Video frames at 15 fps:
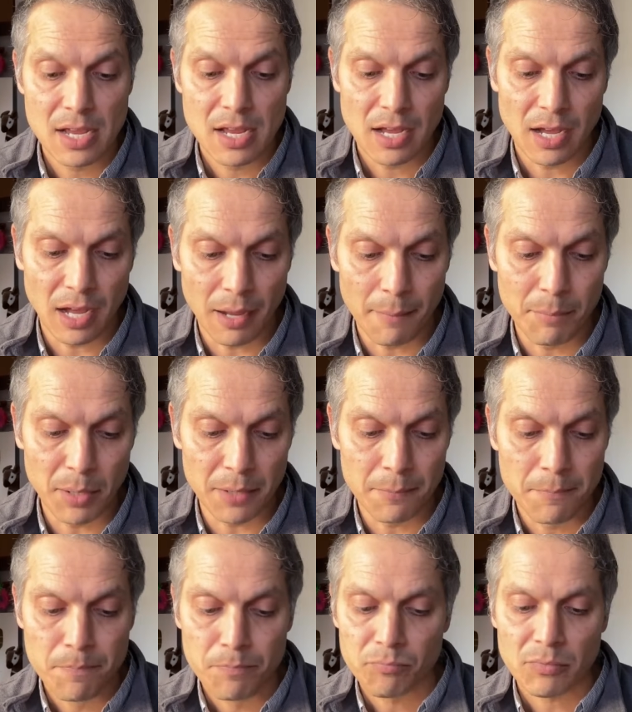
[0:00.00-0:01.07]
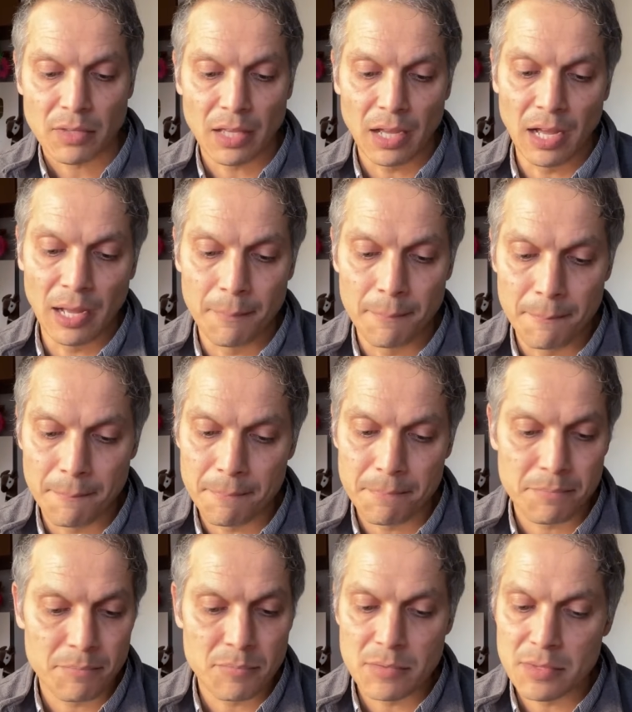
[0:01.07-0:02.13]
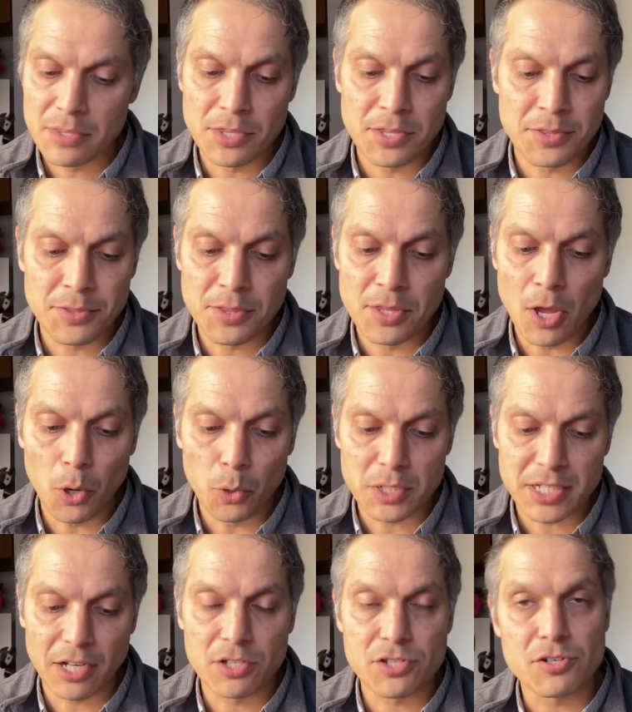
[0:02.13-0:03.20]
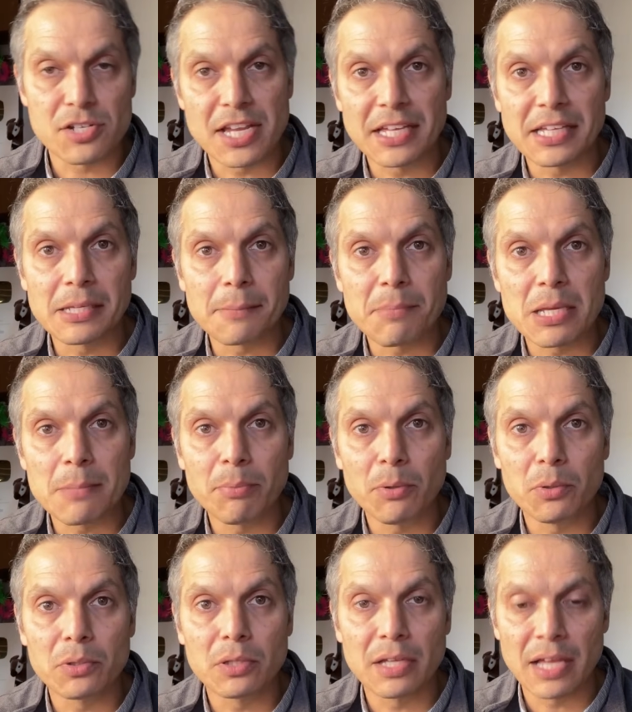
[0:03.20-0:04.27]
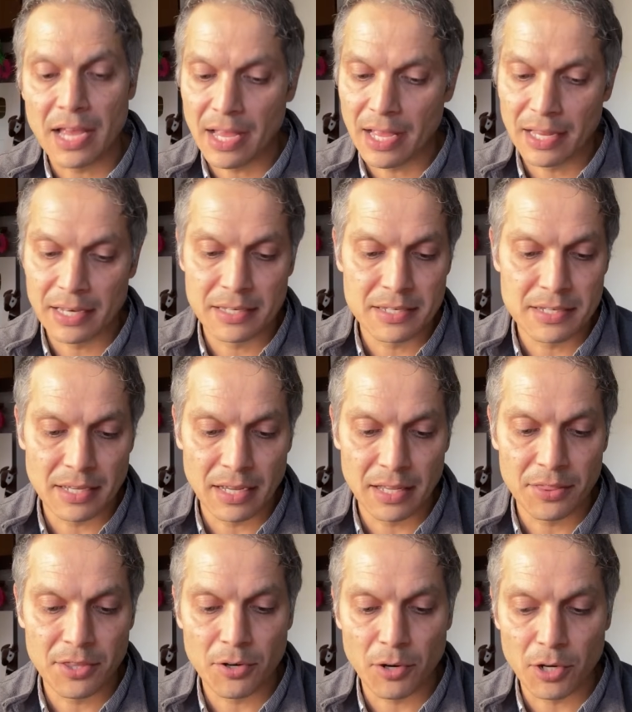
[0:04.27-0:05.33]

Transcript: But the hotels are taking people, and there are